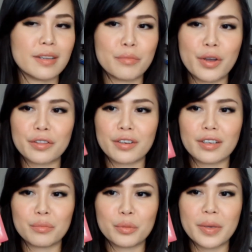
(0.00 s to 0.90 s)
whether
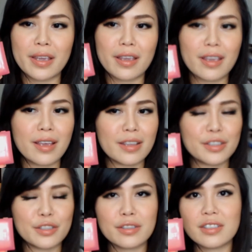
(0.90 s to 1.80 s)
it will be a
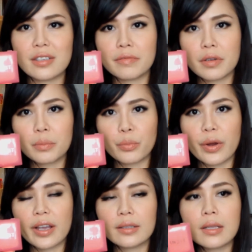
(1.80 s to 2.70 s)
different
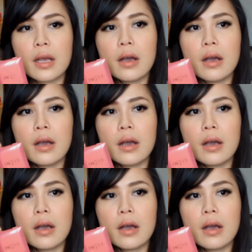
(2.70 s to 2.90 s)
brand,